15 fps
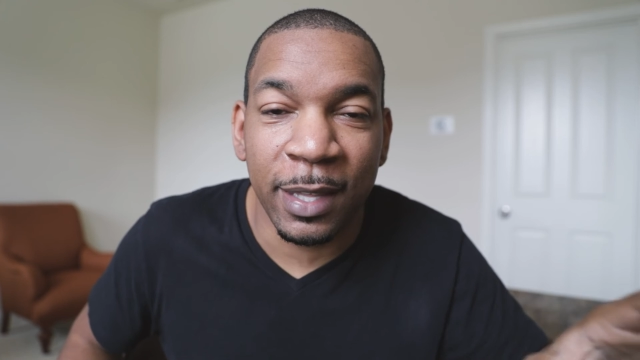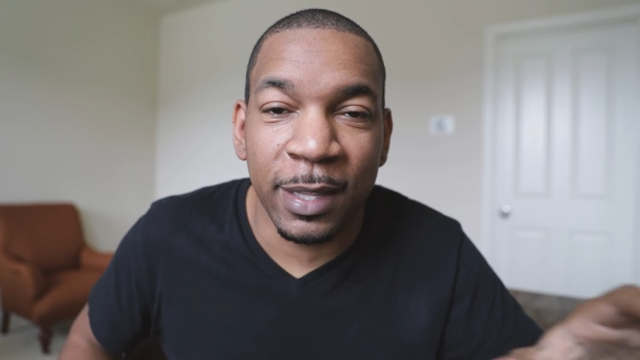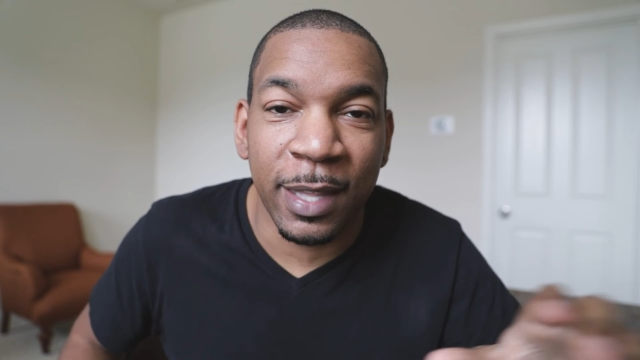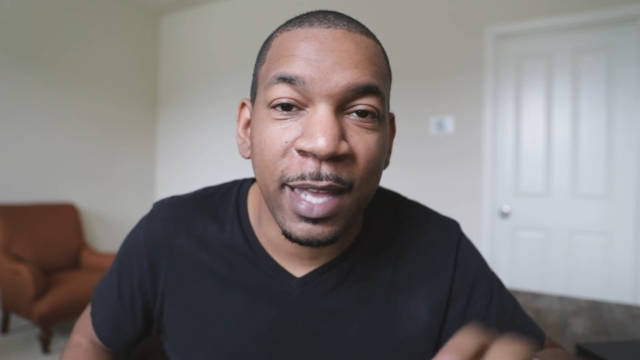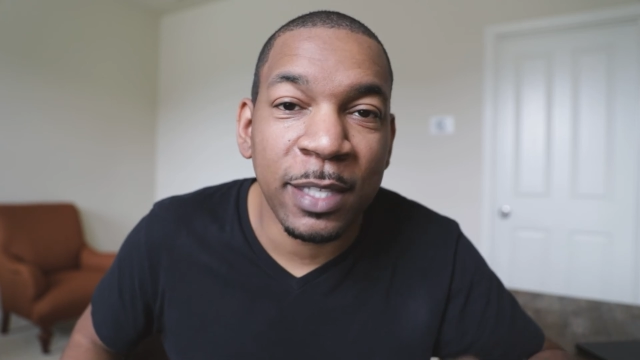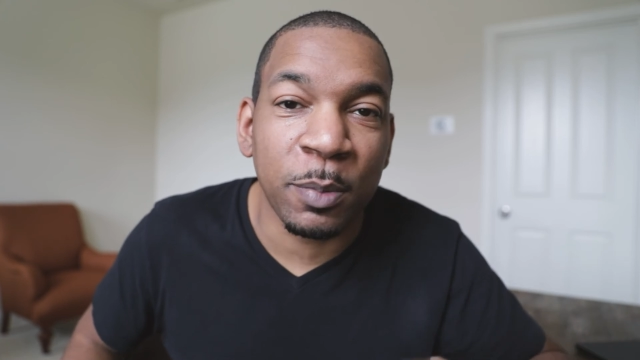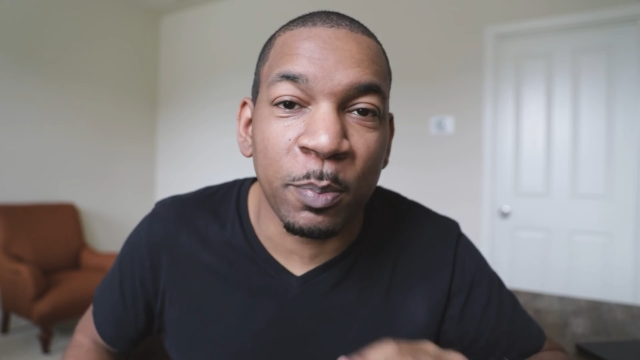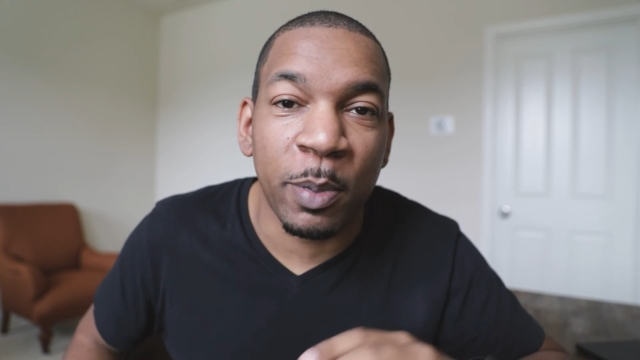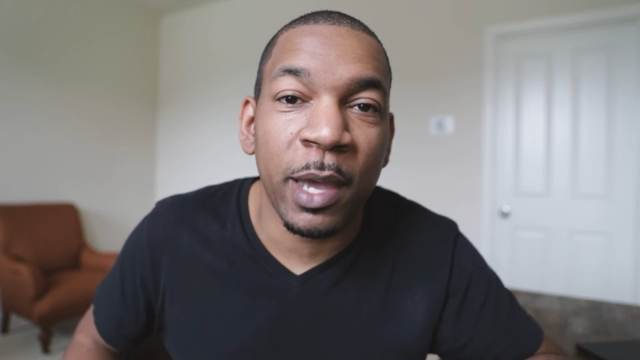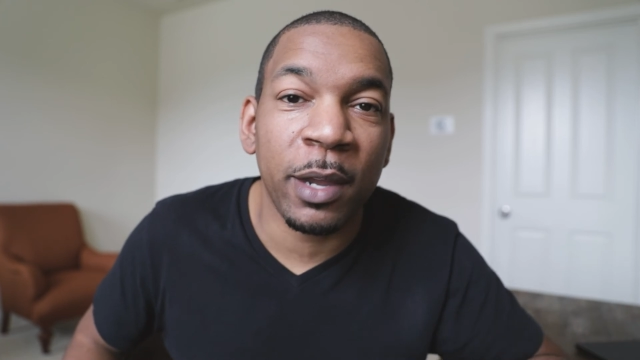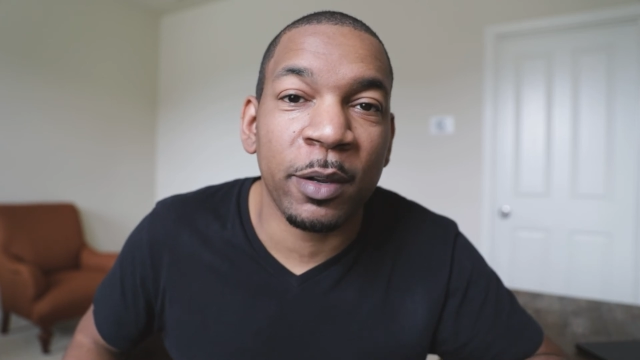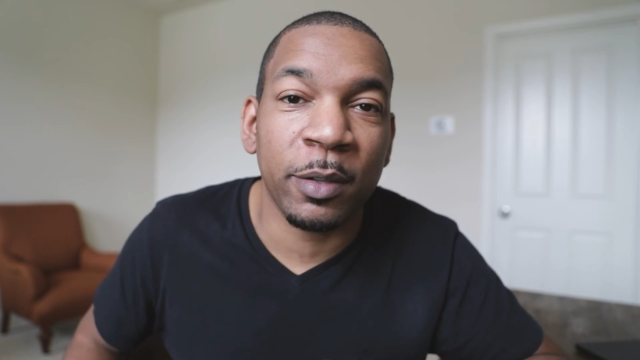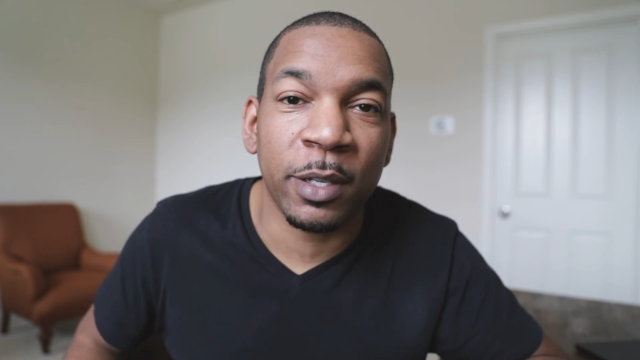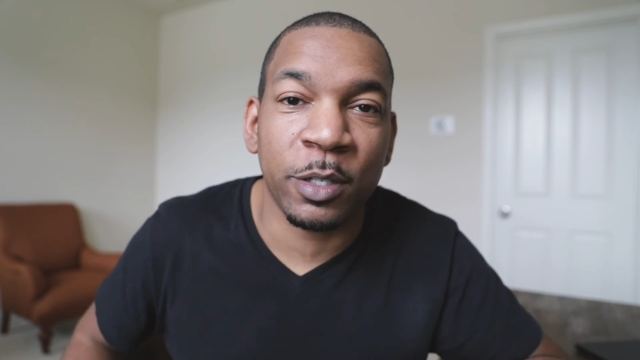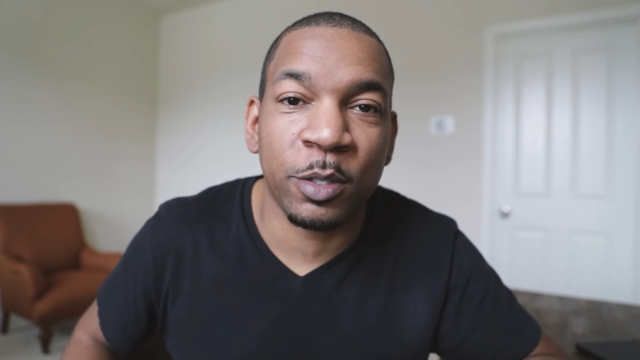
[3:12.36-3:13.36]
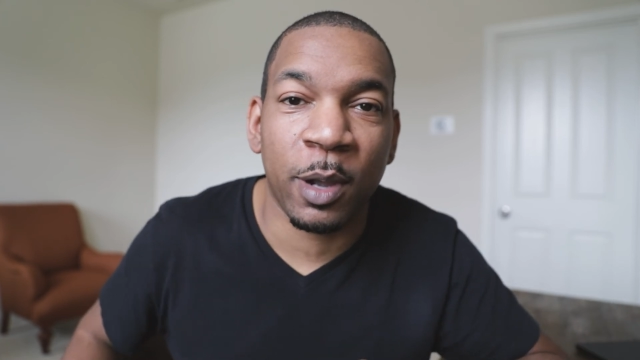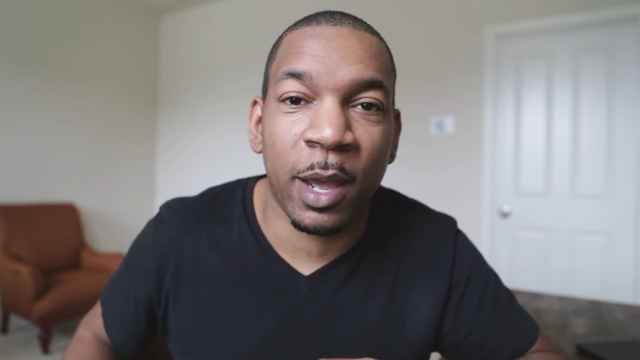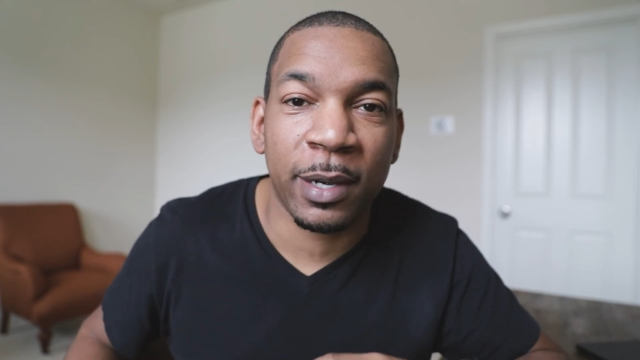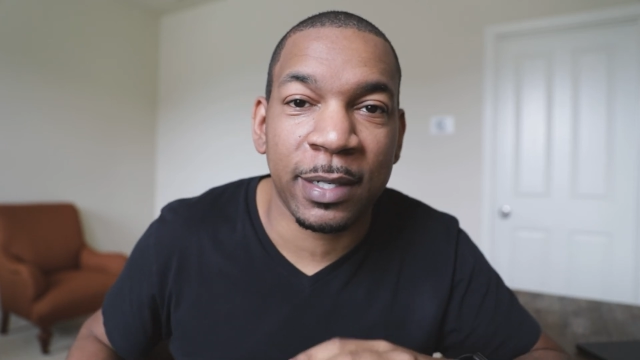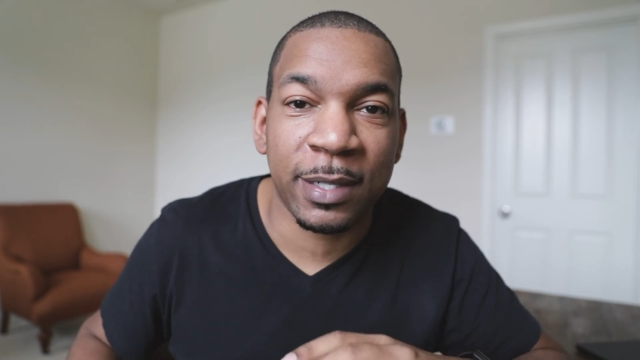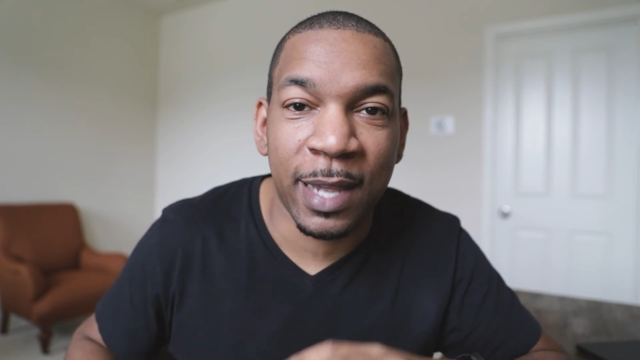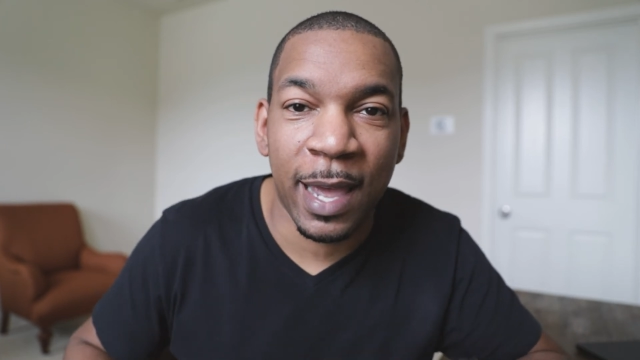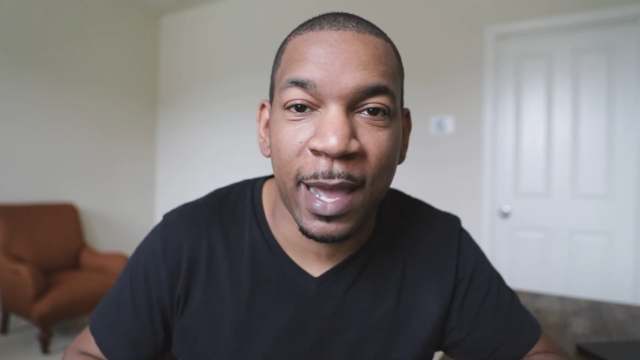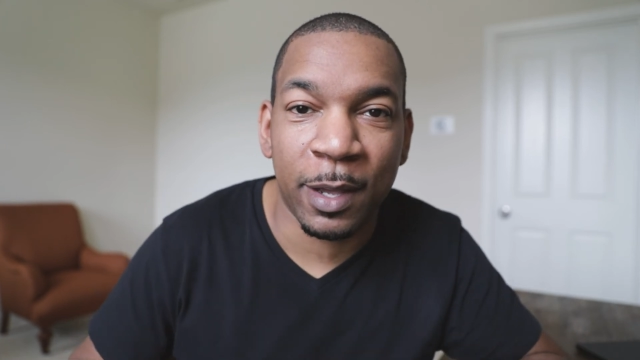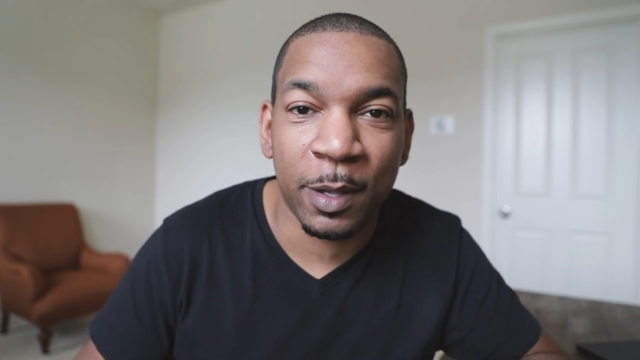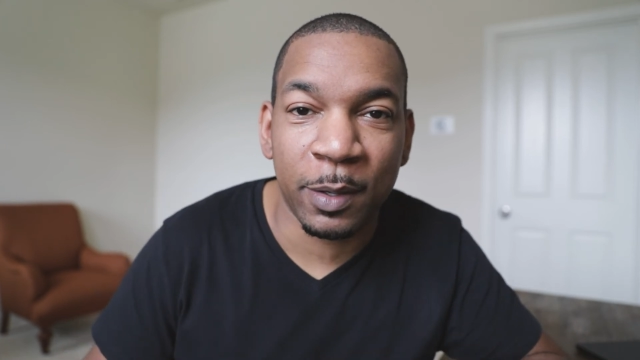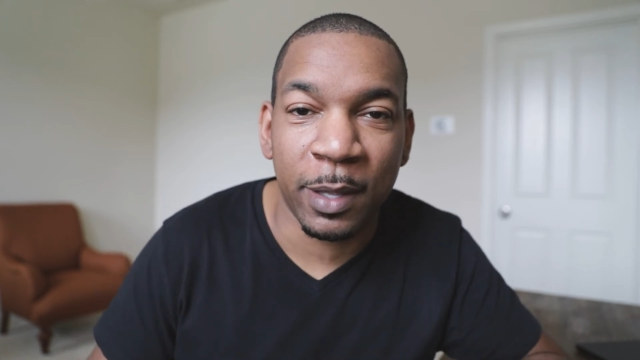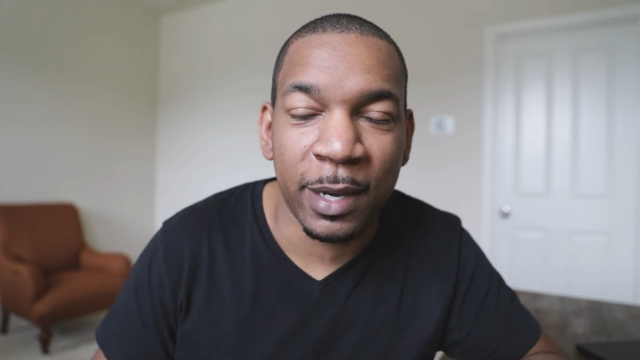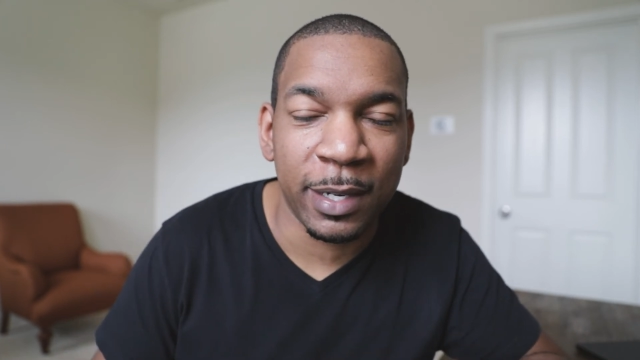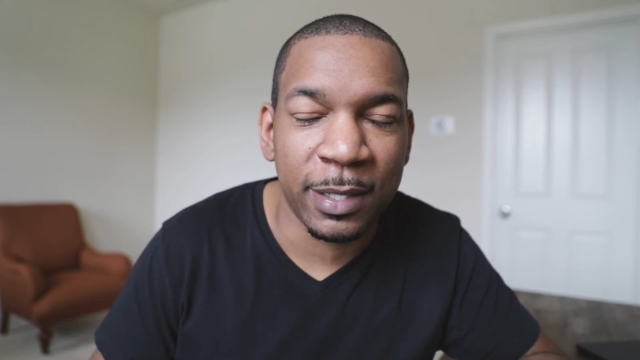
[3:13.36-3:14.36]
that's better than trying to tackle an